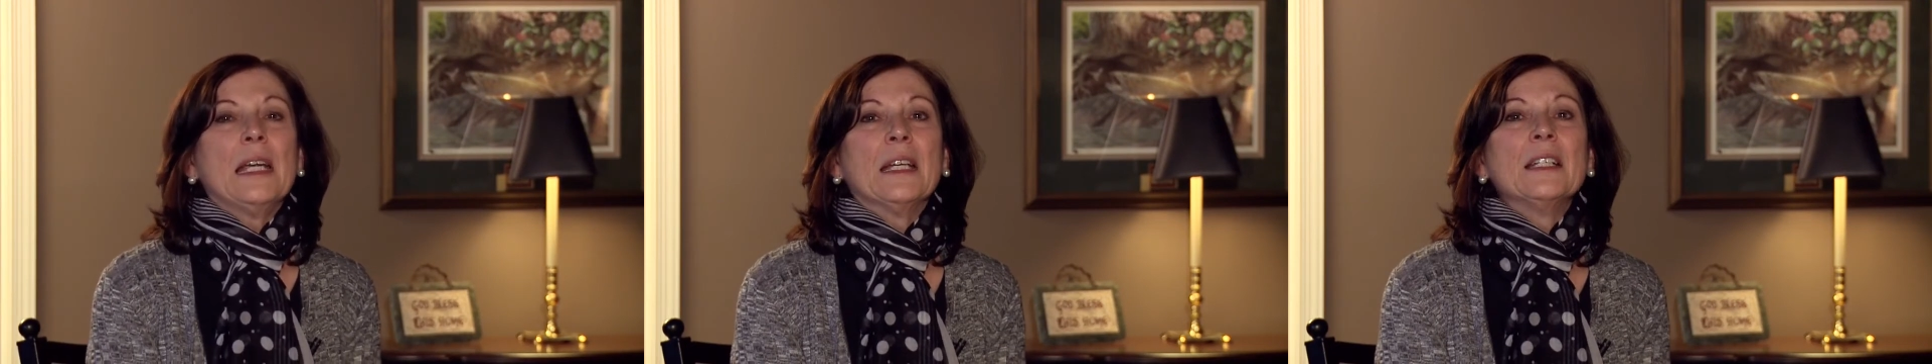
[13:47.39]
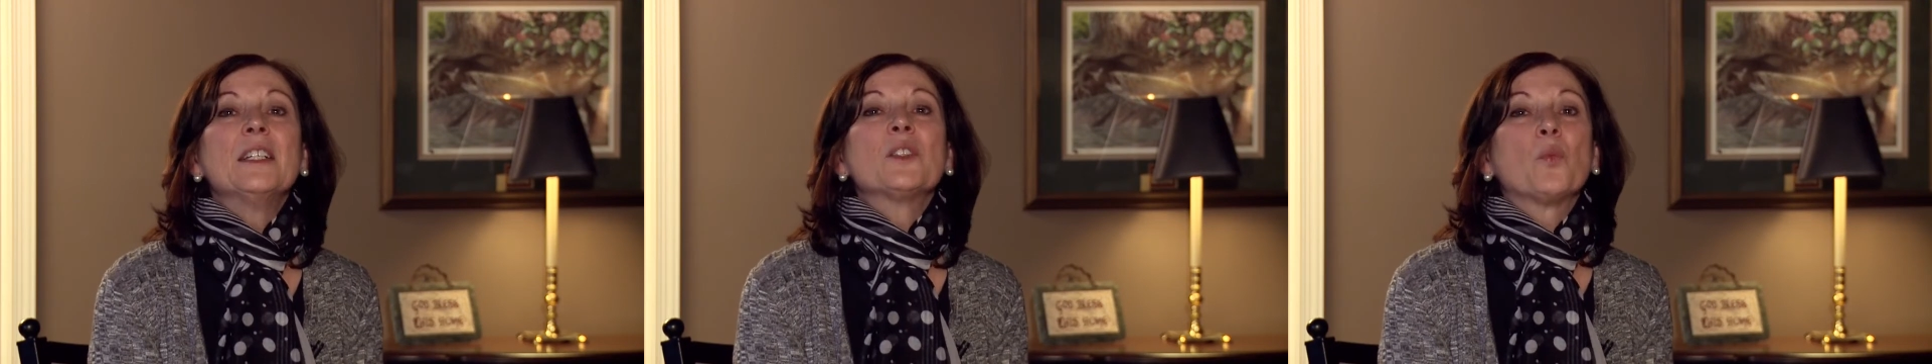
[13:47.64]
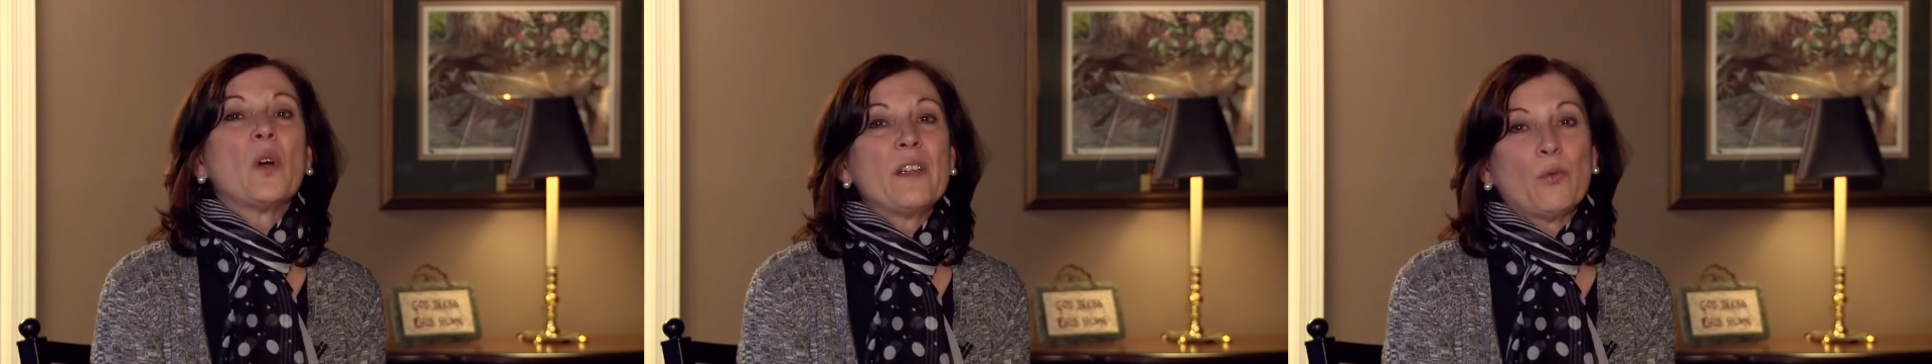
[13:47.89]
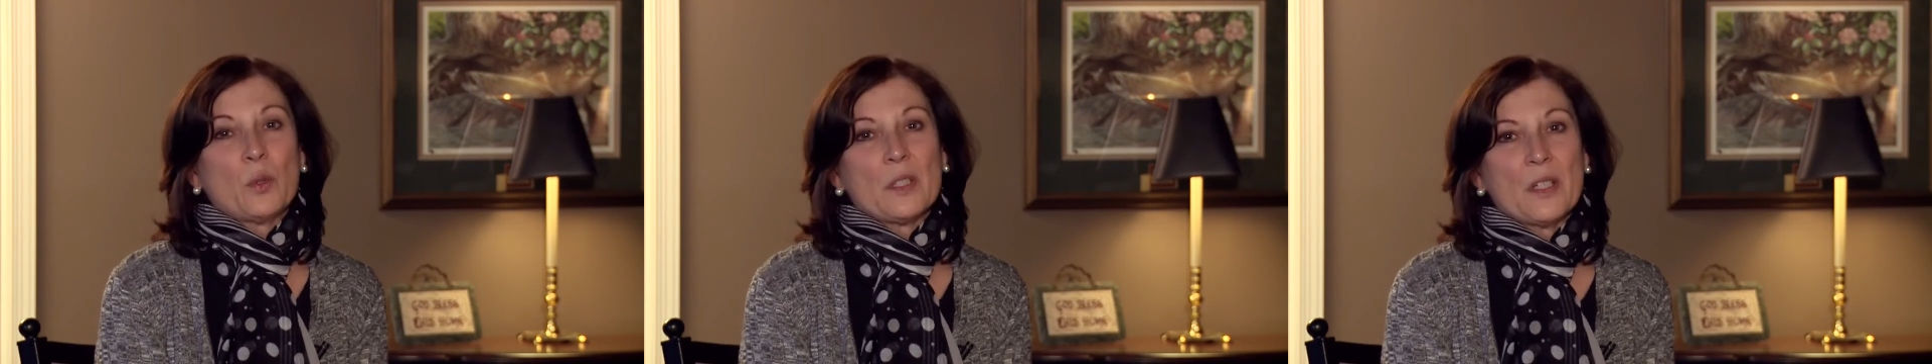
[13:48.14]
and his
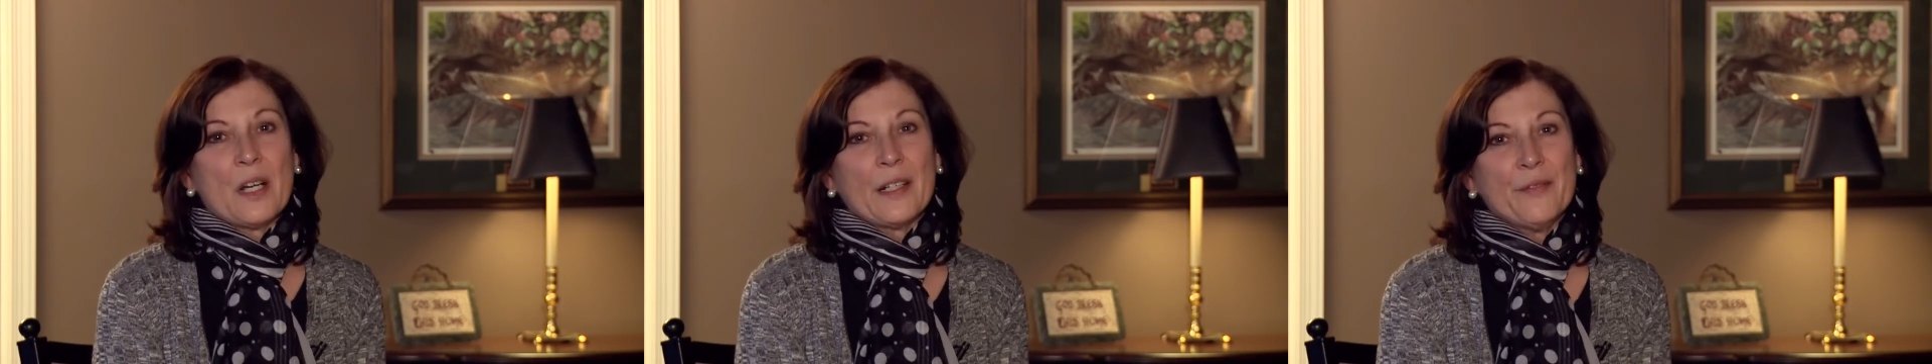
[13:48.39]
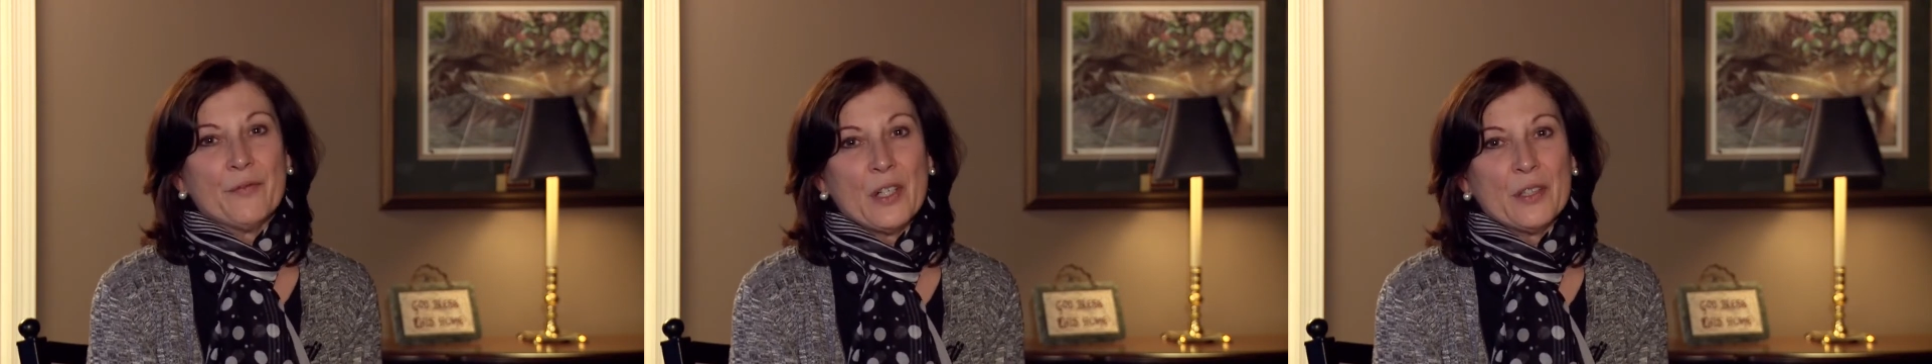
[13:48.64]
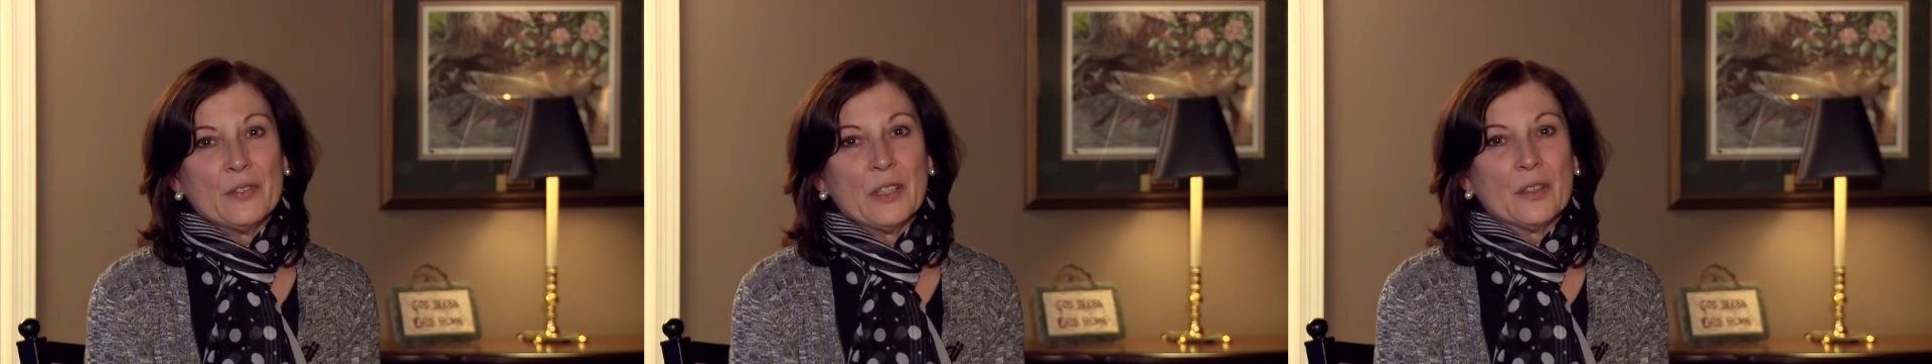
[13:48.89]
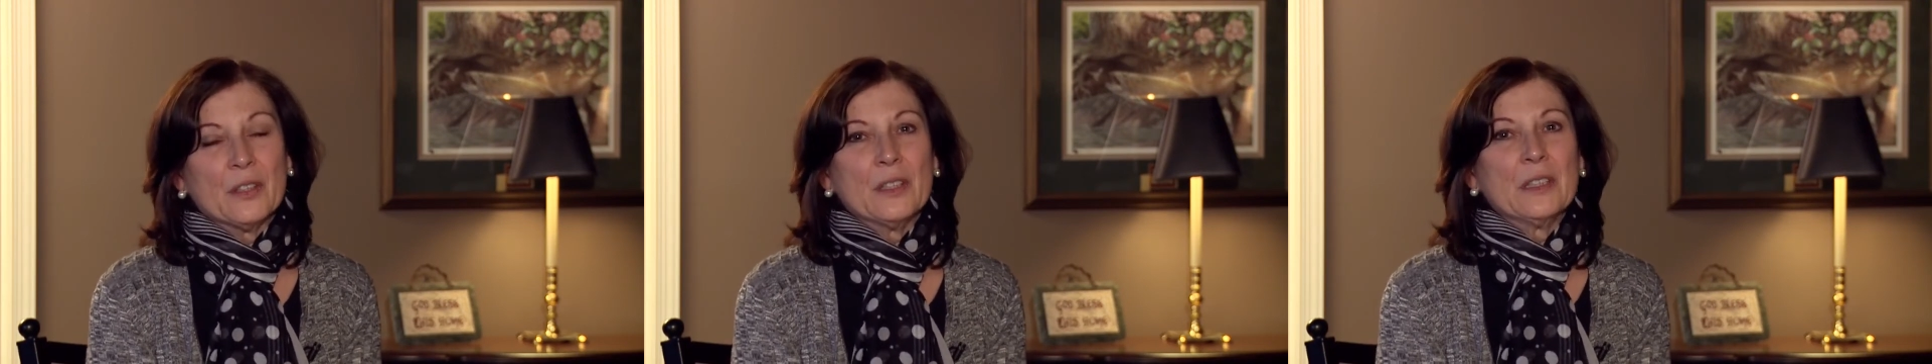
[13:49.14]
wife was not involved
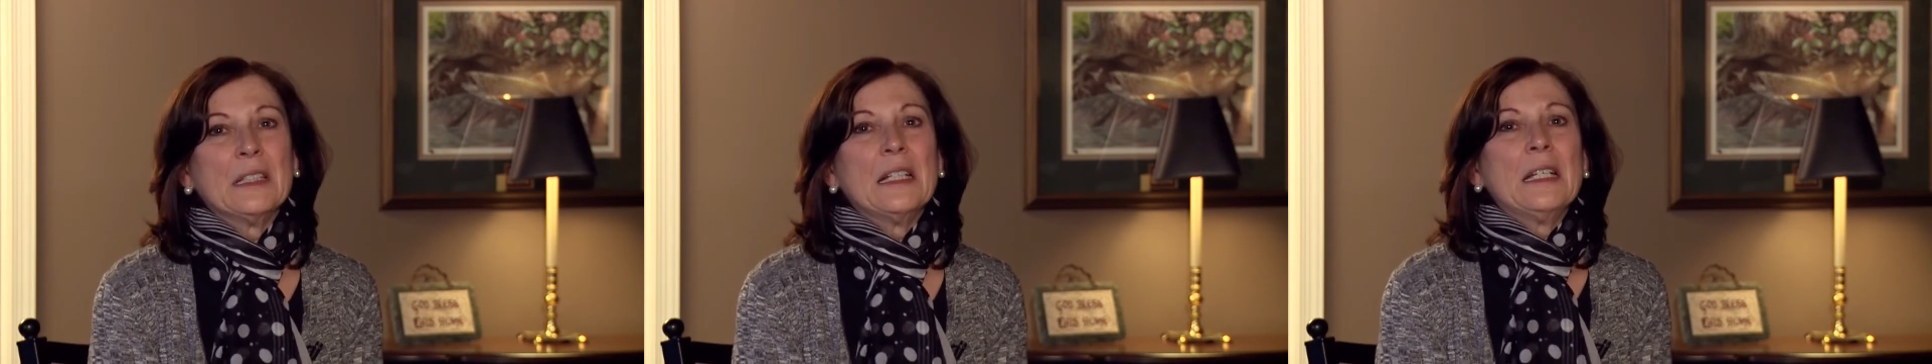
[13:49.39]
at all.